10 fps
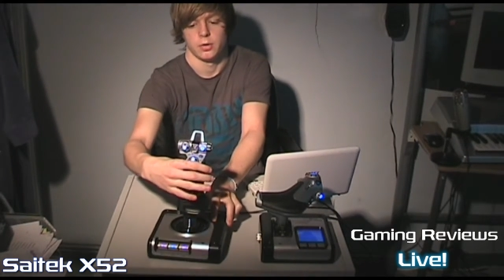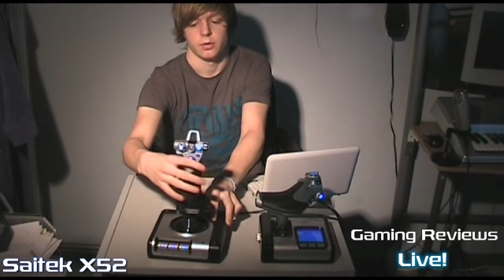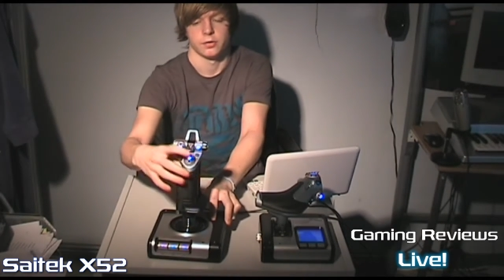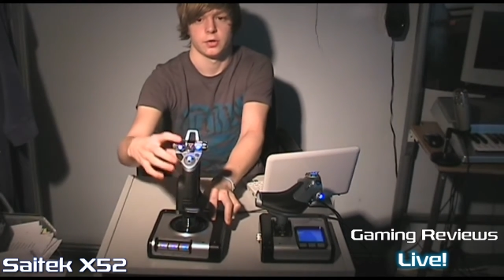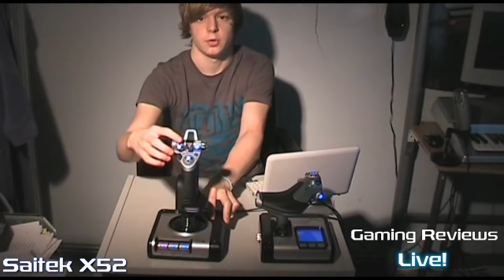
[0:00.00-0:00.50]

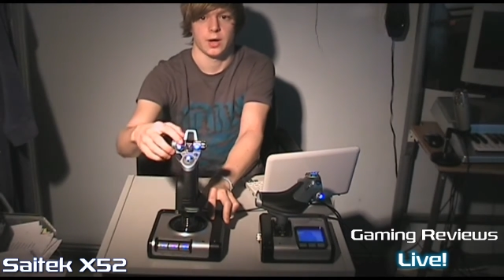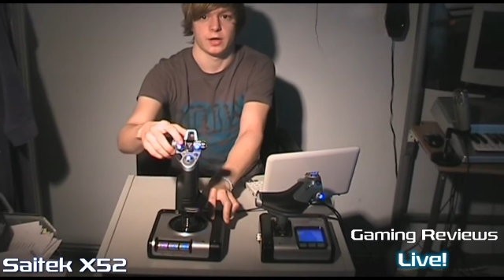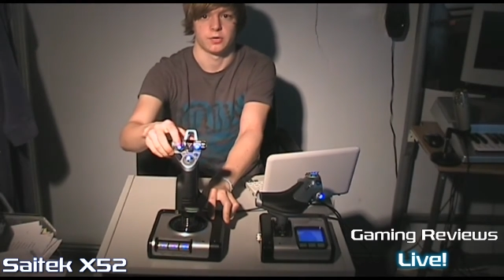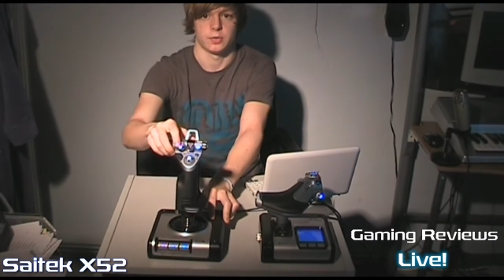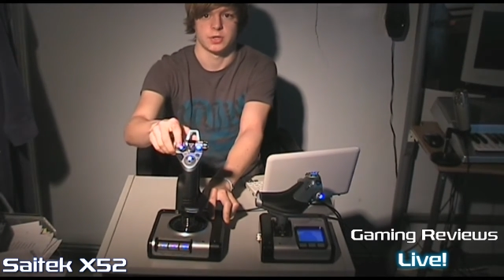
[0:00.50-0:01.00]
got two
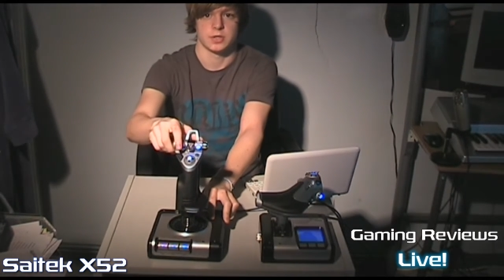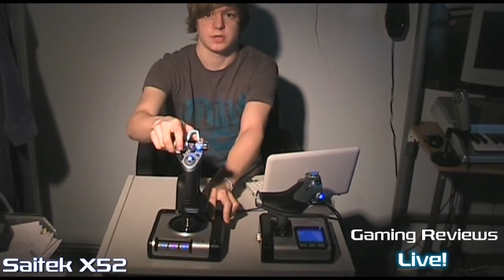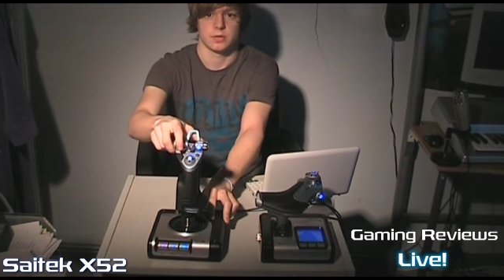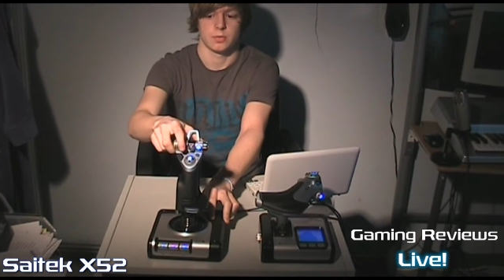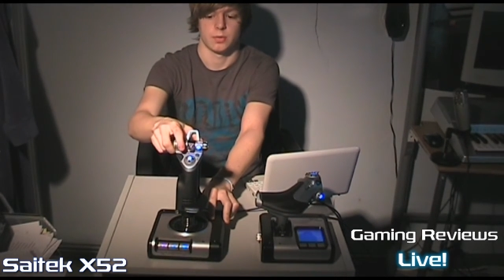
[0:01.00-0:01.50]
hat
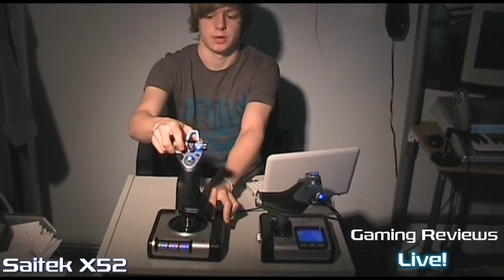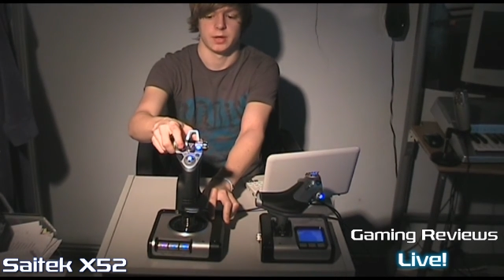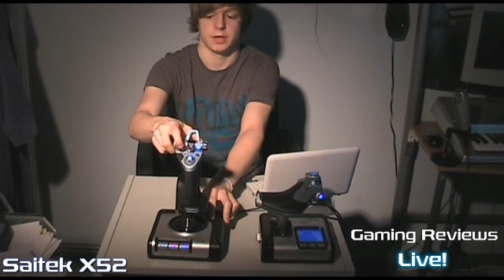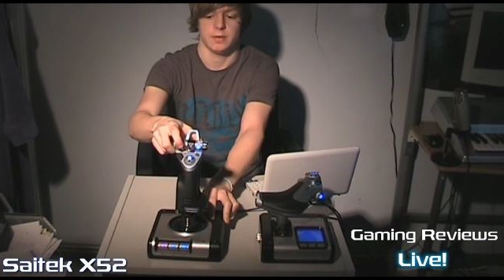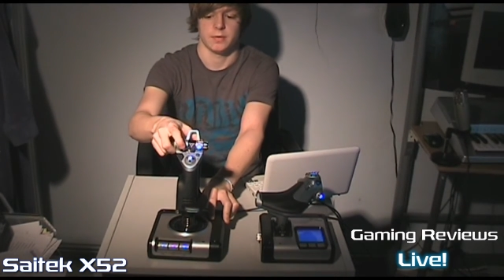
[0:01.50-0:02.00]
switches. One
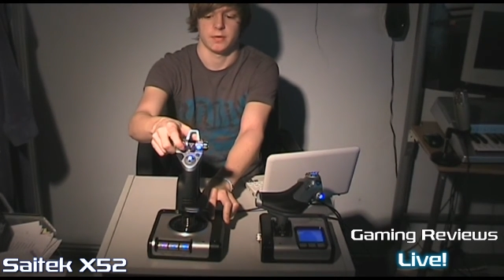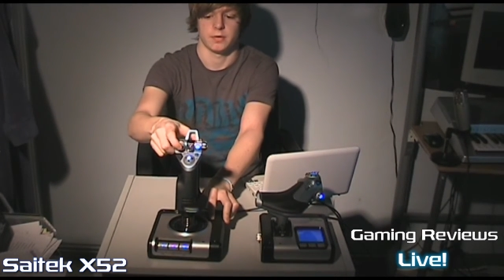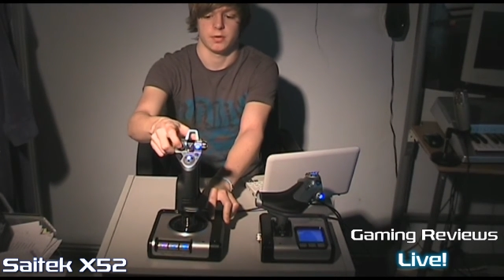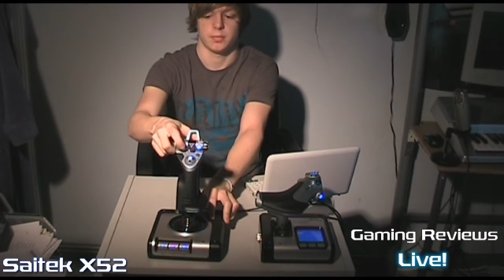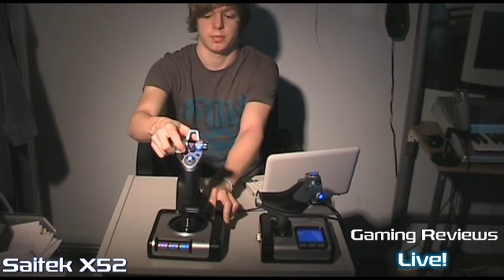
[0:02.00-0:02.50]
here at
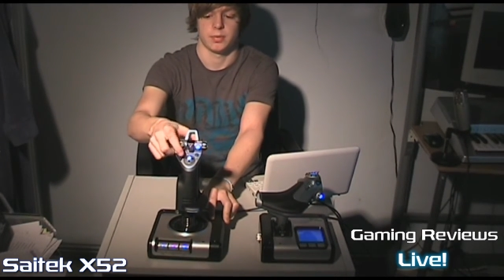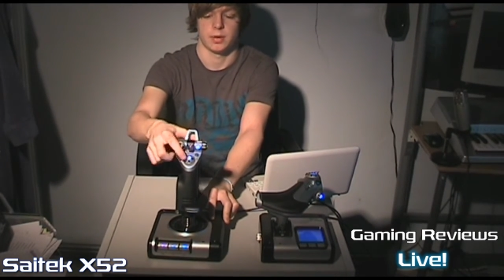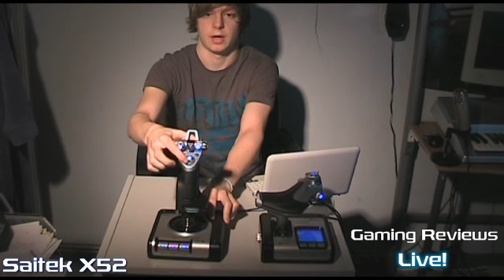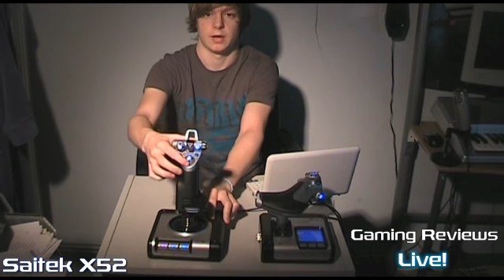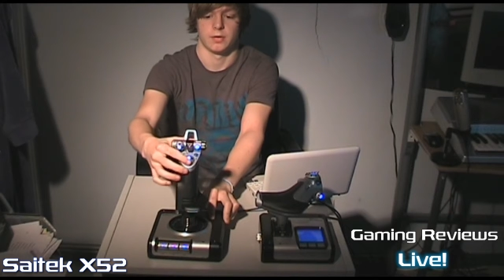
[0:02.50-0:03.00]
the top
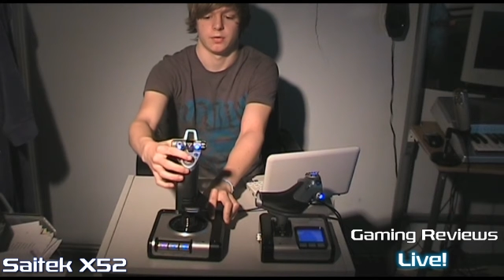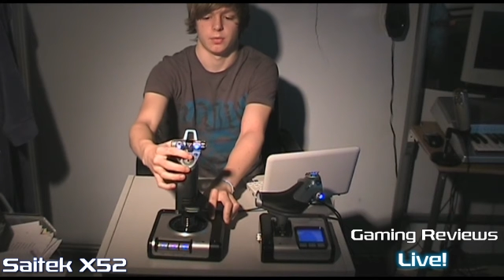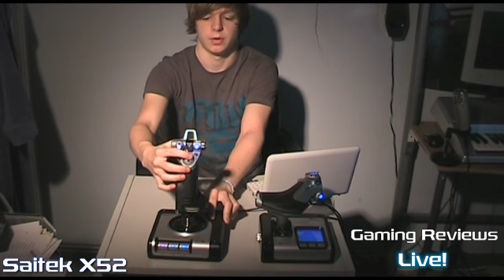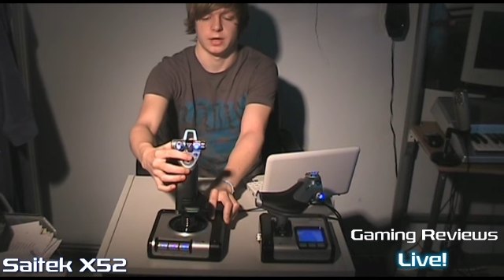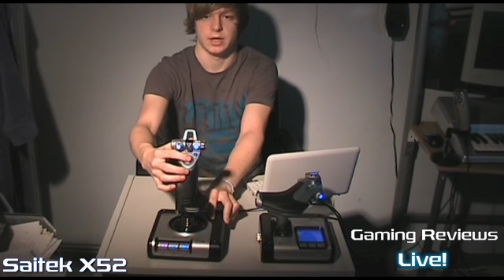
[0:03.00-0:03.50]
and
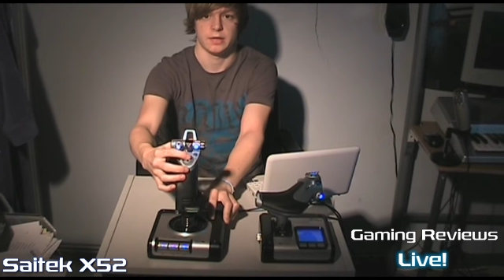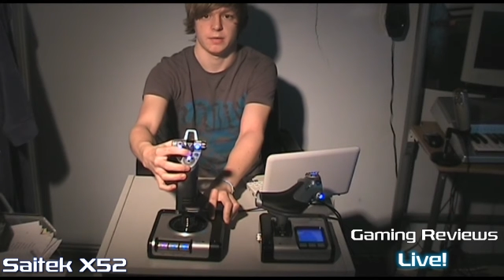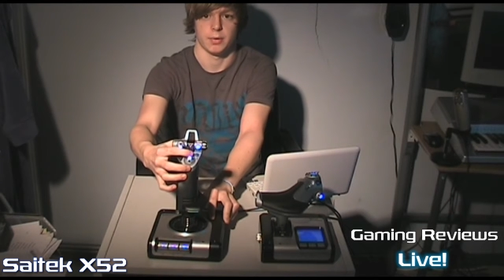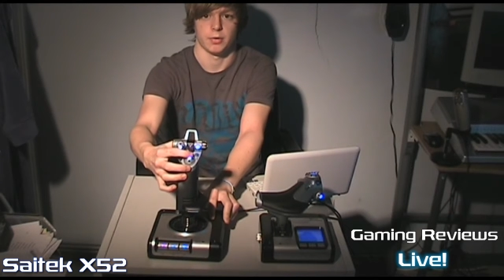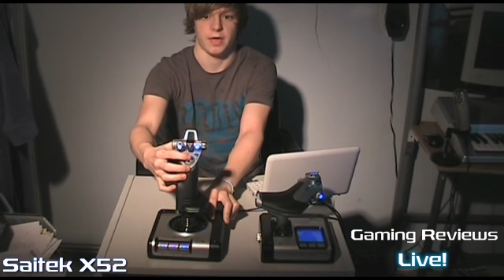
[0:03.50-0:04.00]
one here.
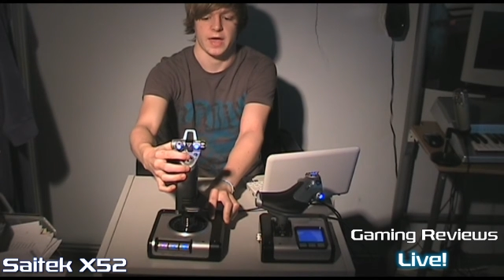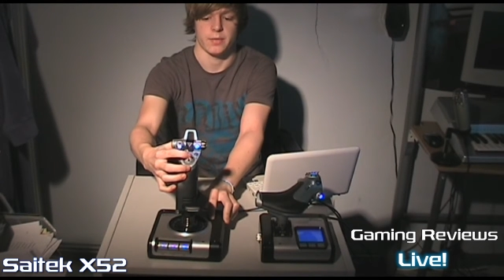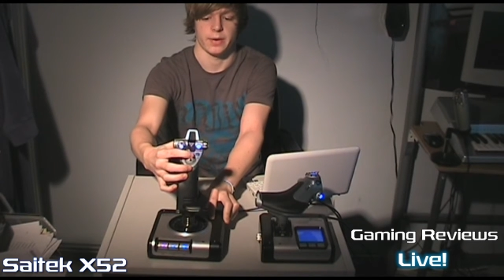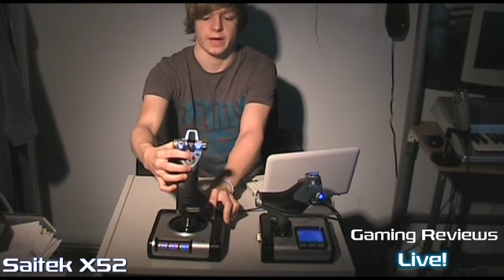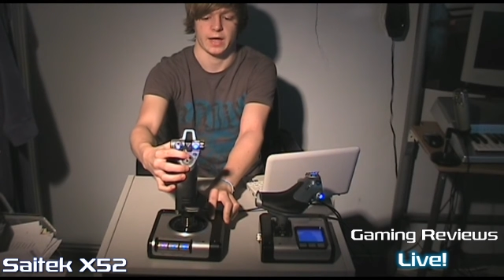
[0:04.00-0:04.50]
They're both
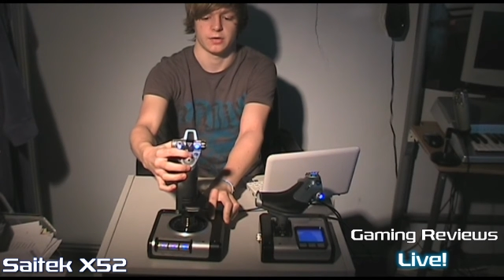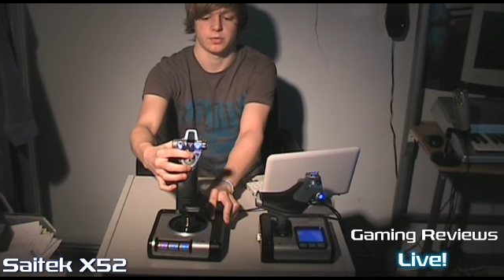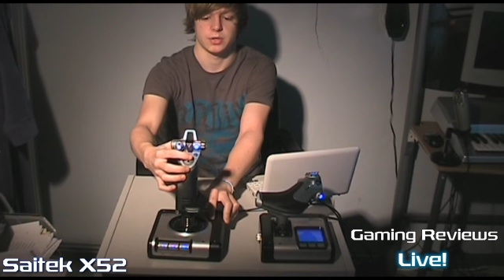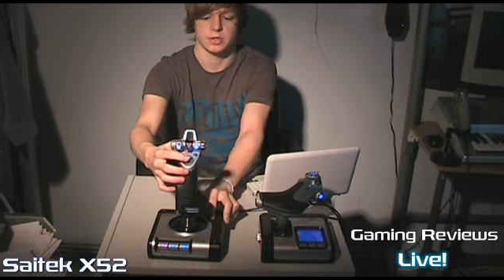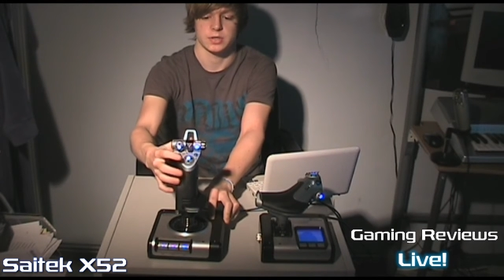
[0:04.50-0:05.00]
8-way hat
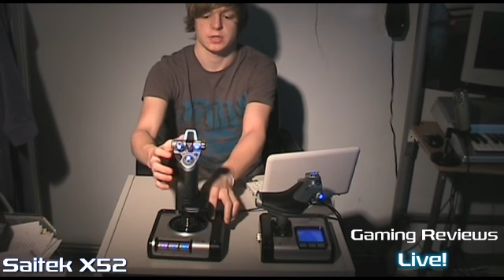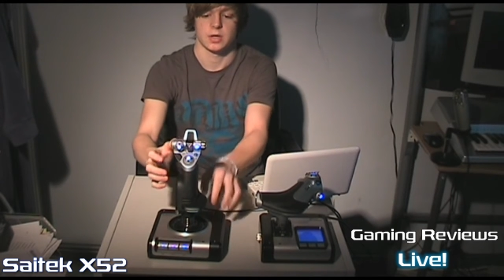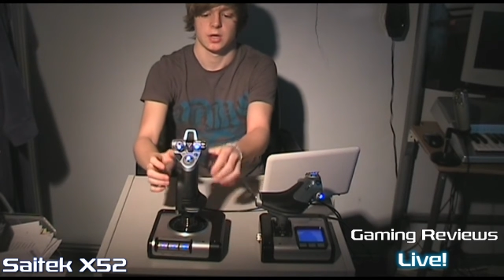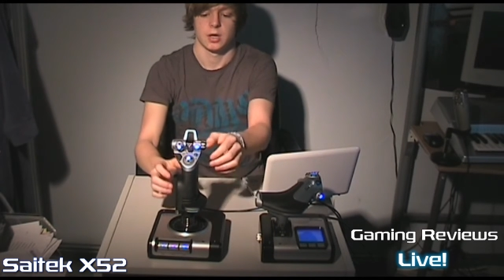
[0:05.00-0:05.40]
switches.